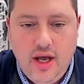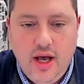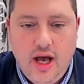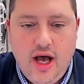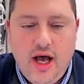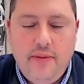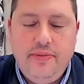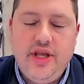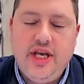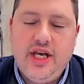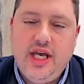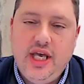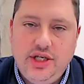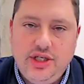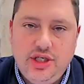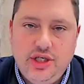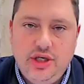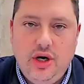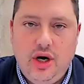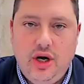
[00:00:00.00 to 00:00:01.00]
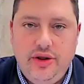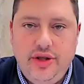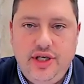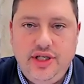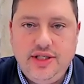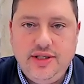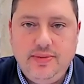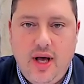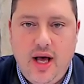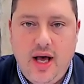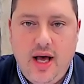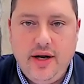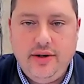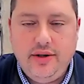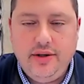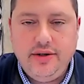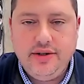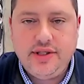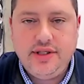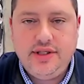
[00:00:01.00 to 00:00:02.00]
The kitchen on these
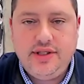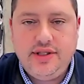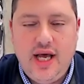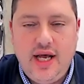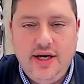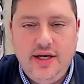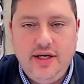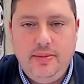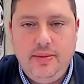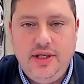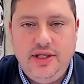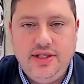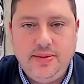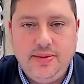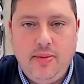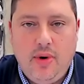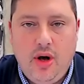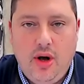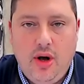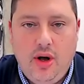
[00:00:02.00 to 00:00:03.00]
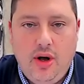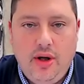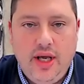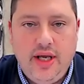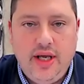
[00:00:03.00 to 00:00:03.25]
models tend to be small,